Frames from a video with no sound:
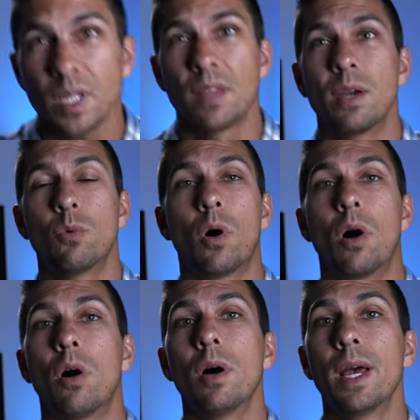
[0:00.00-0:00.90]
They will
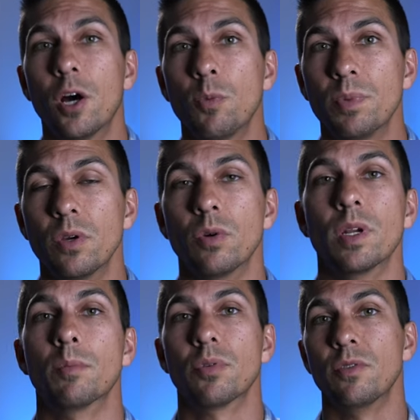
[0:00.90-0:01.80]
all help you and
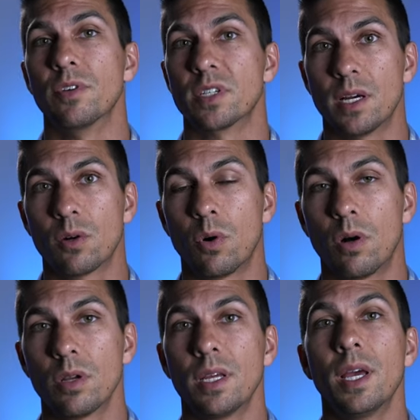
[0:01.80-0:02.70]
improve your sound
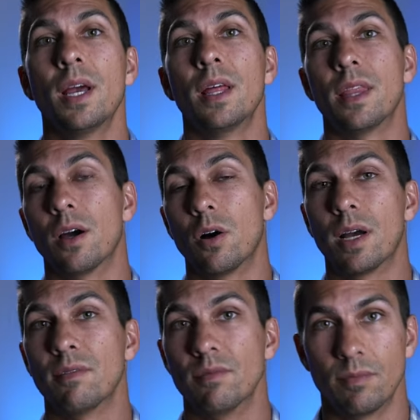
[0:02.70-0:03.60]
quality. They all
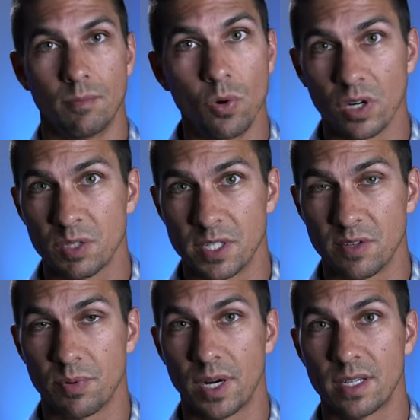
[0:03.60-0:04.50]
have more
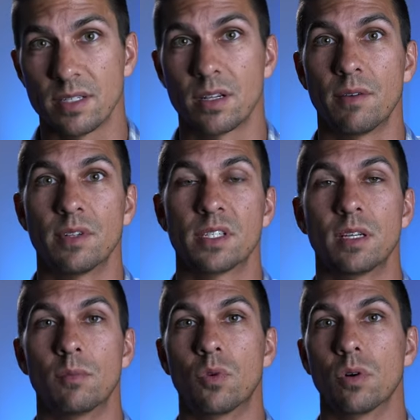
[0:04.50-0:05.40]
expensive prices, obviously,
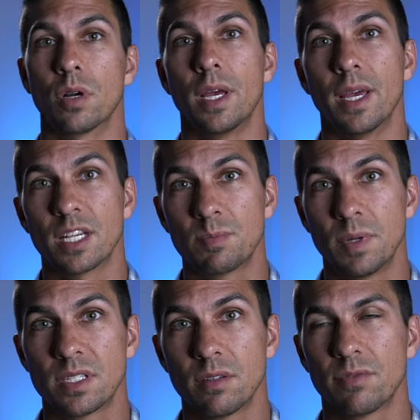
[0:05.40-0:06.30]
and more
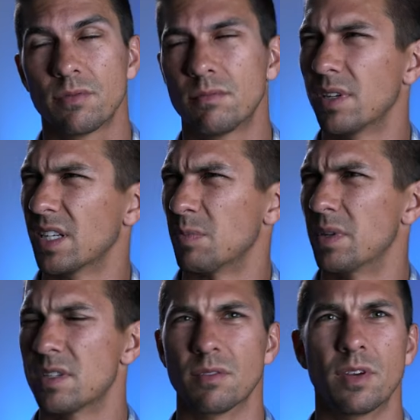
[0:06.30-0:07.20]
expensive
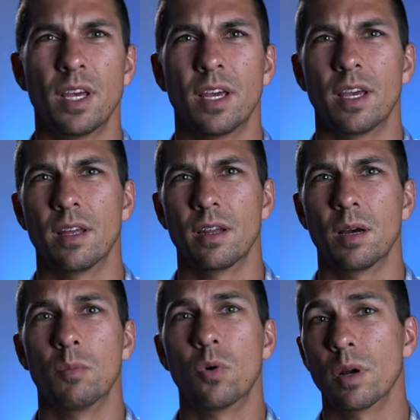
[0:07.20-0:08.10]
expensive, and
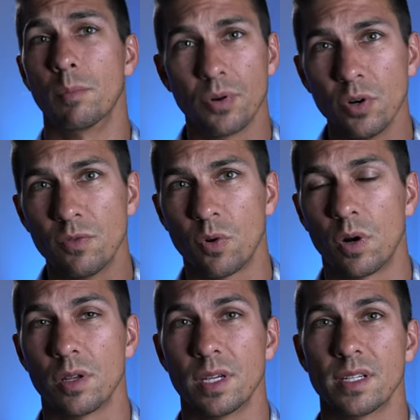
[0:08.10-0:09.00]
more improved
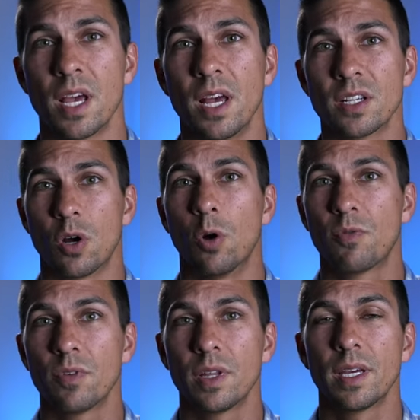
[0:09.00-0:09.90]
qualities. So
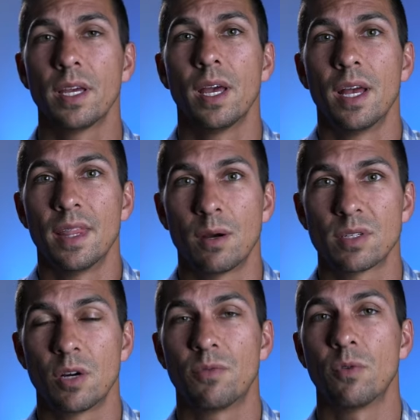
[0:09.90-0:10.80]
hopefully that
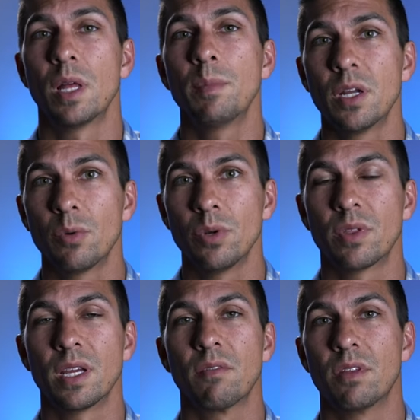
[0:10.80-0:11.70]
was helpful. Let me know what you
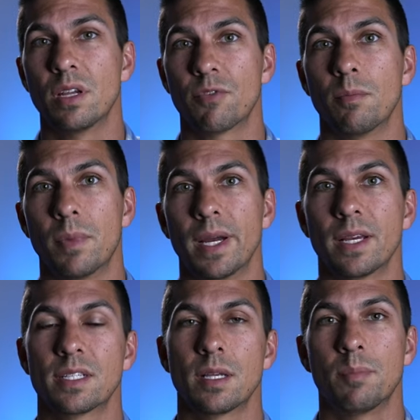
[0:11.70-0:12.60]
think of the different
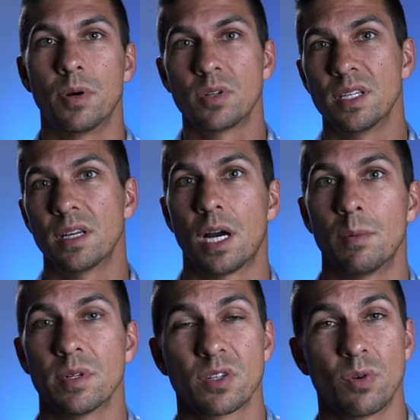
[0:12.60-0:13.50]
mics. Post any
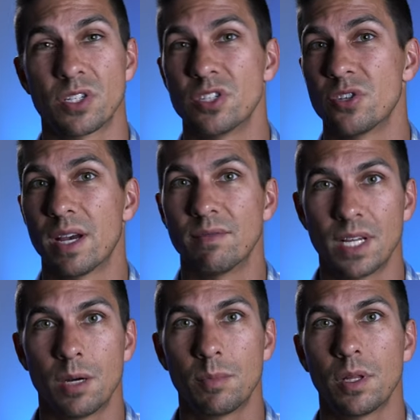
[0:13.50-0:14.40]
comments, questions you have
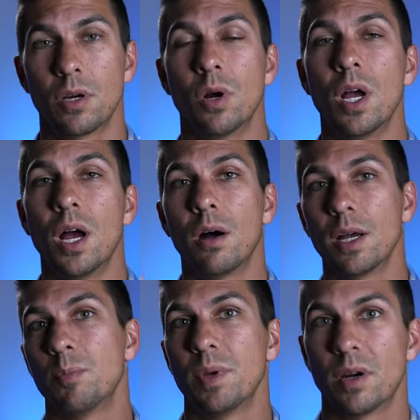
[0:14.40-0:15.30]
down below. I'll
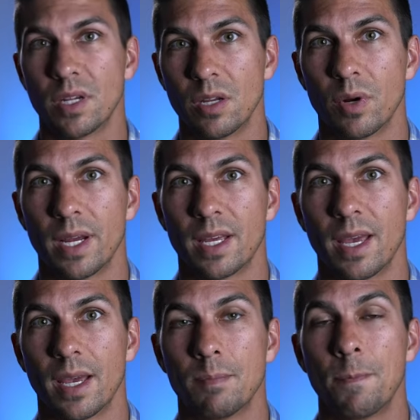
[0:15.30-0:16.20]
help you out in any way I
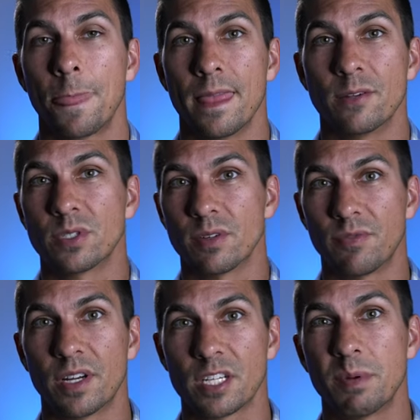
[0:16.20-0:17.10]
can. This was a
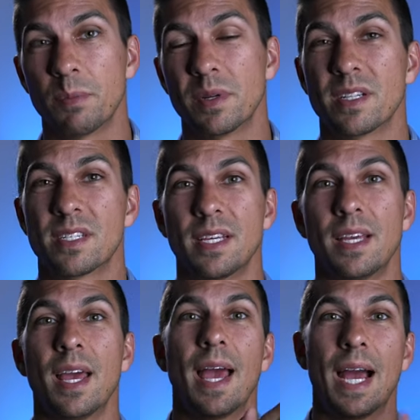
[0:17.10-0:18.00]
fun experiment to
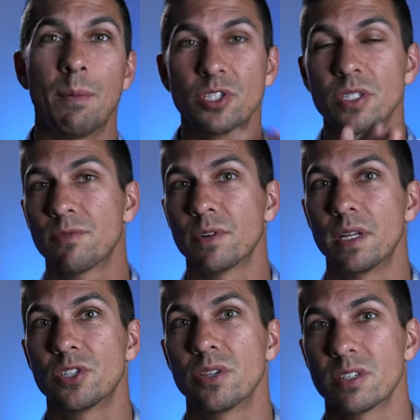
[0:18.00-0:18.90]
see how much different
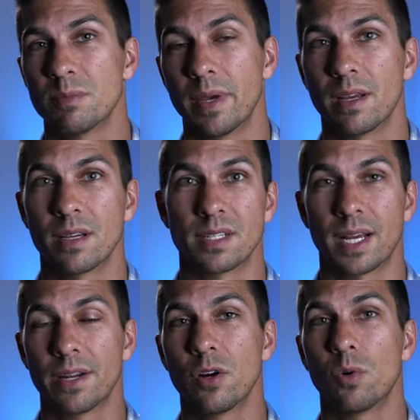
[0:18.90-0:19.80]
each of those make, because
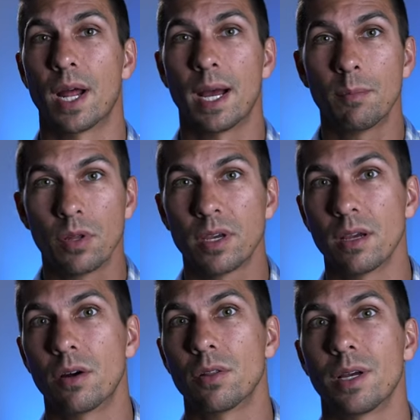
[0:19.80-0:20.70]
I know when I'm
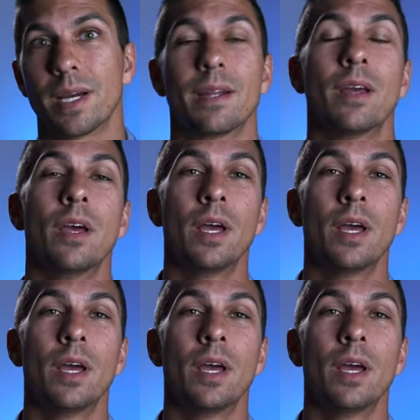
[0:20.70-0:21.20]
looking online